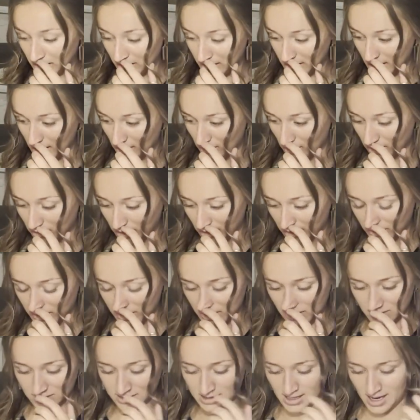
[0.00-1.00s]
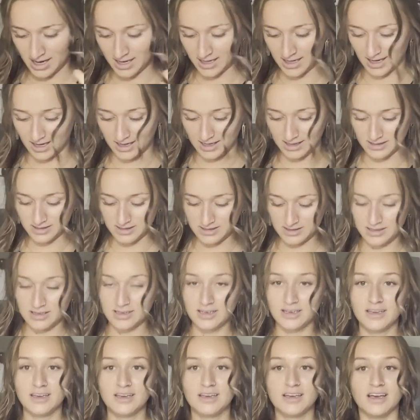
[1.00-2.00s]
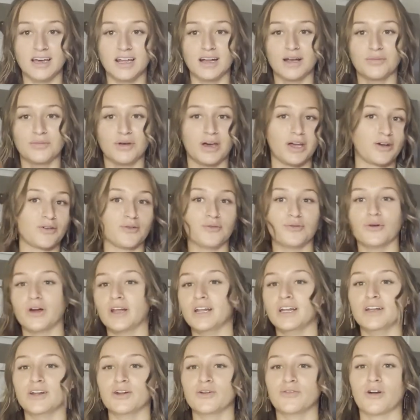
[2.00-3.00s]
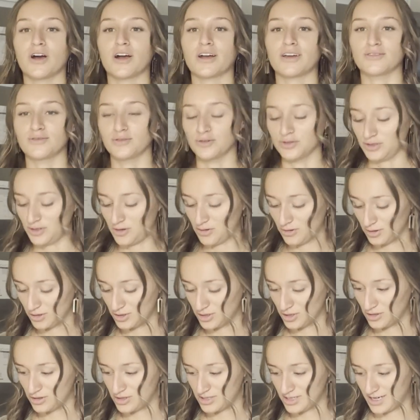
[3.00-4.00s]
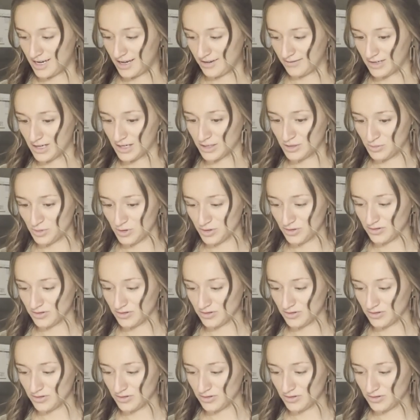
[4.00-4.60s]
Now all I have to do is add ice and I'm like ready to rock and roll to go to church and have Dutch Bros.